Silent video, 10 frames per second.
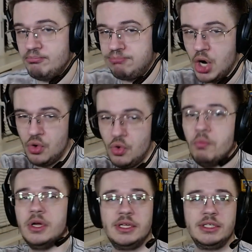boom,
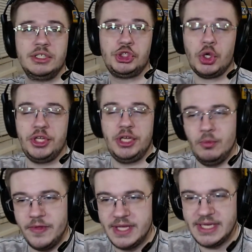shot him
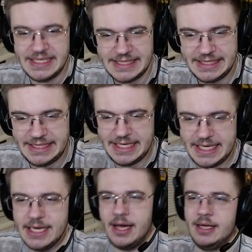with his
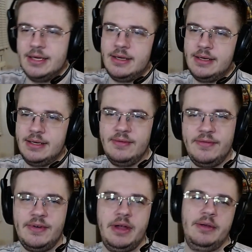Ia
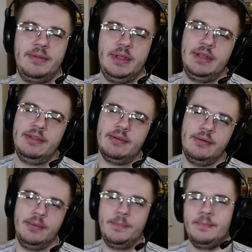fire thingy
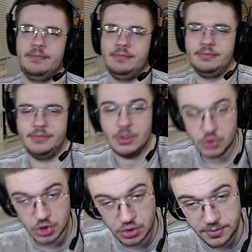thong. That
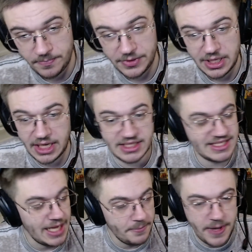was good. And
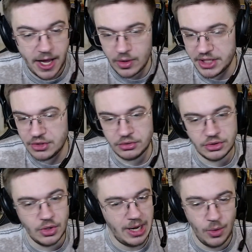somehow, I don't
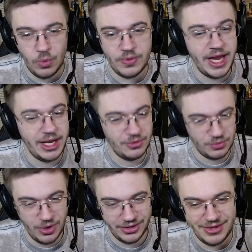know how that
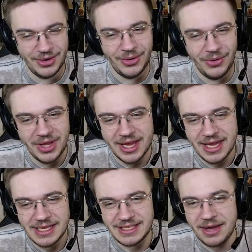worked though.
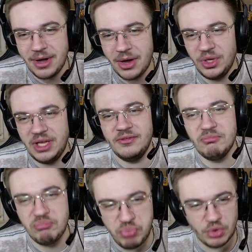Somehow,
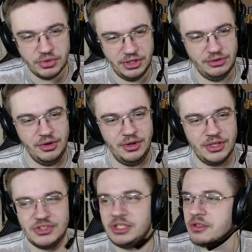even Book returned
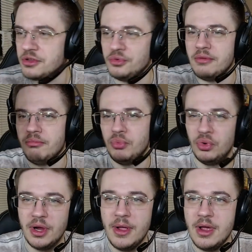because he threw the
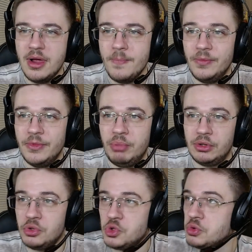book.
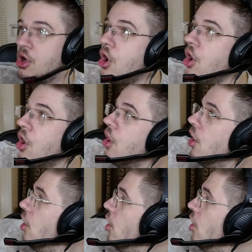Betelgeuse was like, oh,